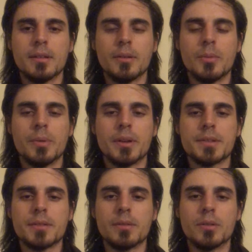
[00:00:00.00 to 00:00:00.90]
Hope you
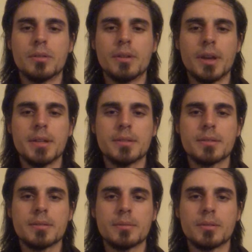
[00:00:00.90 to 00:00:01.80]
guys have a good
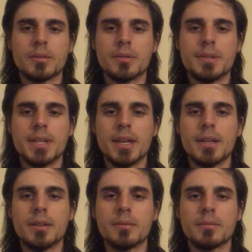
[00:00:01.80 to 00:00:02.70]
night or a good
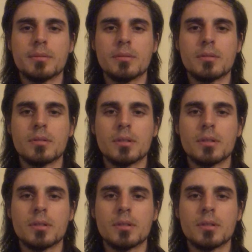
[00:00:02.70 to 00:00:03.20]
day or